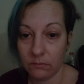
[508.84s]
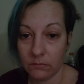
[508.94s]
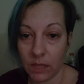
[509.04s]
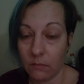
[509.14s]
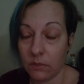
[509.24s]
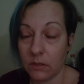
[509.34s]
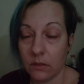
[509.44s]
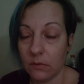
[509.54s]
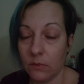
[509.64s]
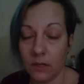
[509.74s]
I'm
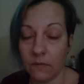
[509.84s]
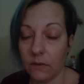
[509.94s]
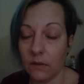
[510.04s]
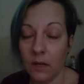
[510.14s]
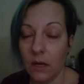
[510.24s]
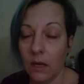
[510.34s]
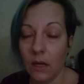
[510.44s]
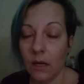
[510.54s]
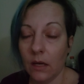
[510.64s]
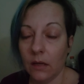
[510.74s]
still, whatever,
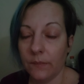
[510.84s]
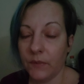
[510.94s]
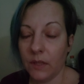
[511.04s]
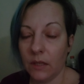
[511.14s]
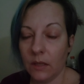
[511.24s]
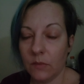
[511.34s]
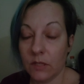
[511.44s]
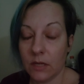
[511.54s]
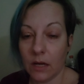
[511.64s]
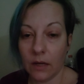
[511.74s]
I'm
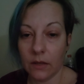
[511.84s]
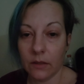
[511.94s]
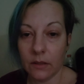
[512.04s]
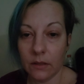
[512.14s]
just tired.